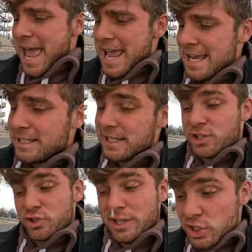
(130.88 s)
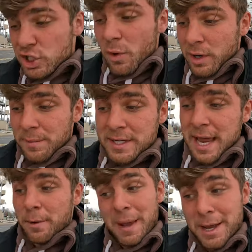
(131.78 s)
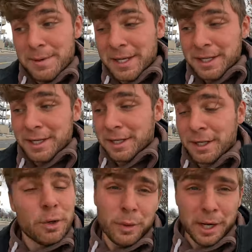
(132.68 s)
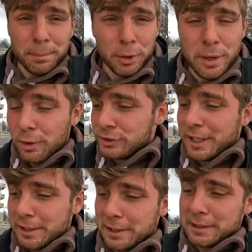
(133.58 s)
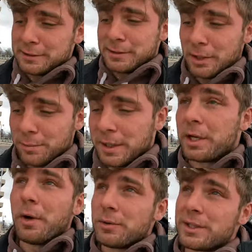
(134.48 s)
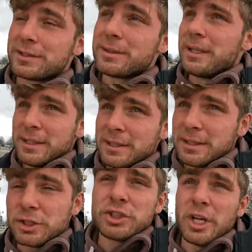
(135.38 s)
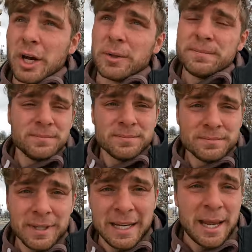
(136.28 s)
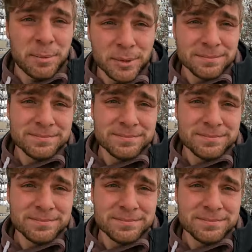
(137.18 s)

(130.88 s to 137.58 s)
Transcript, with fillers: And since there is snow coming down, maybe we'll get a blue nose diglett because, you know, it'd be cold because there's snow in April.